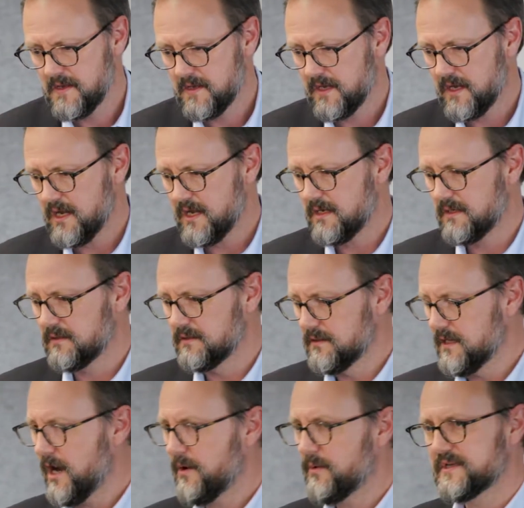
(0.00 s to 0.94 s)

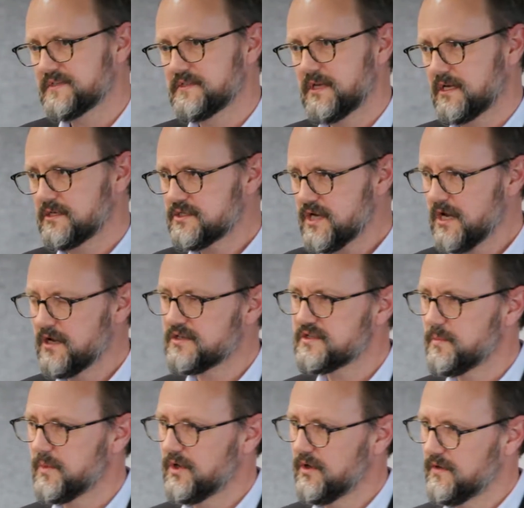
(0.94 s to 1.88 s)
And no one's yet
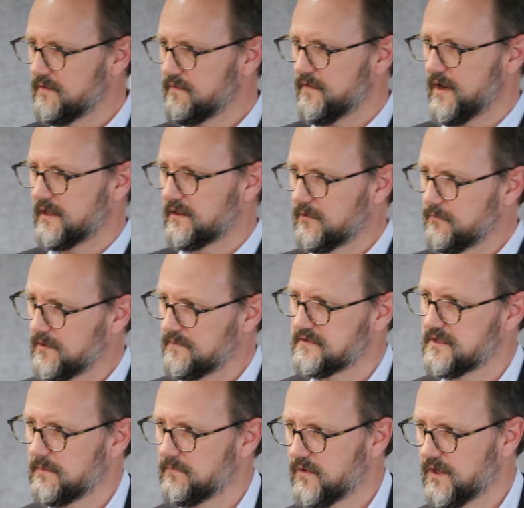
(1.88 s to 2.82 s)
challenged me on the fact that we've
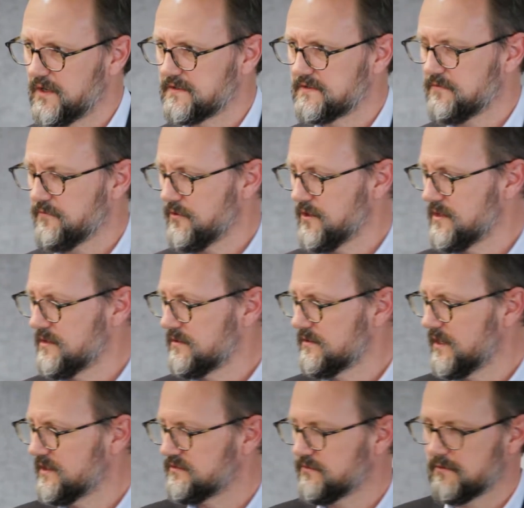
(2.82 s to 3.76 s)
skipped those 3
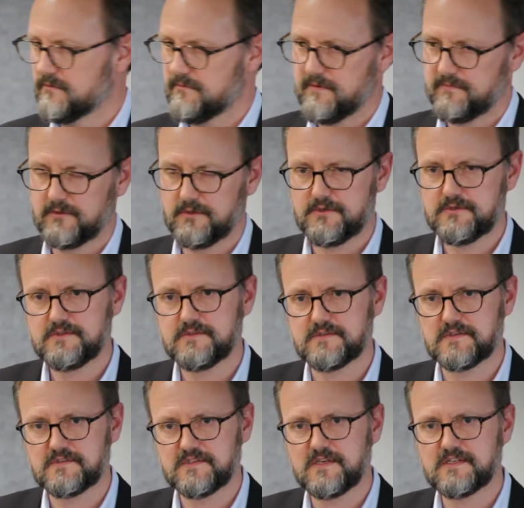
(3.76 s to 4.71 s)
industrial
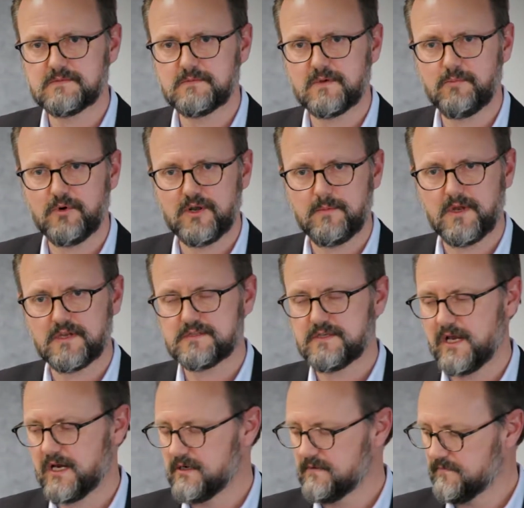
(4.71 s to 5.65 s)
revolutions. It seems to be pretty much
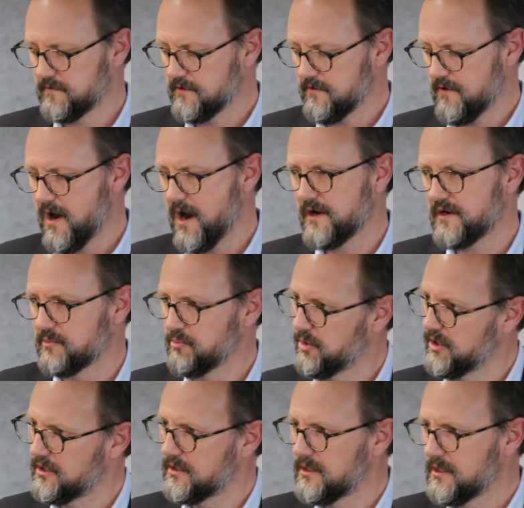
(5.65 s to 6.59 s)
taken for granted,
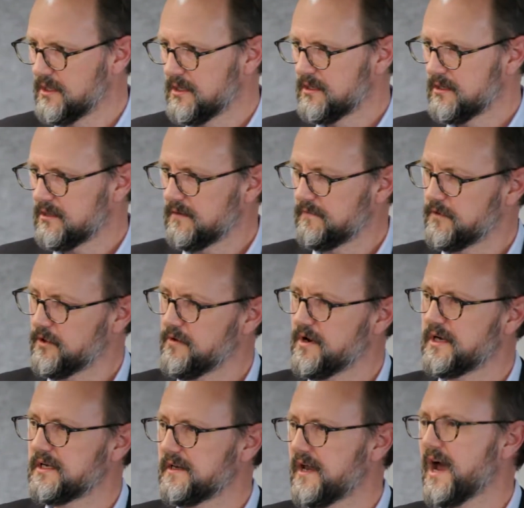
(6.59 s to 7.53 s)
but if you're
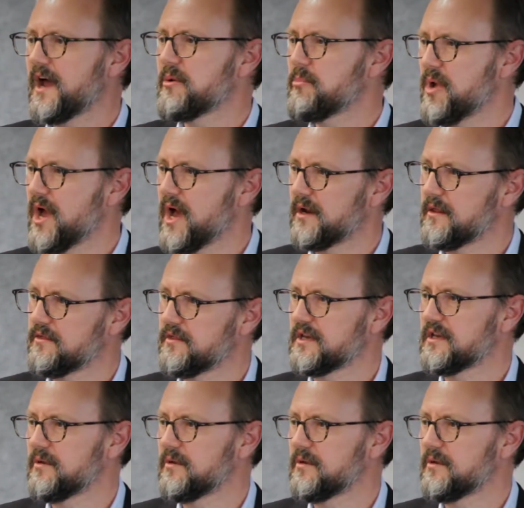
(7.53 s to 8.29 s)
any doubt about it, think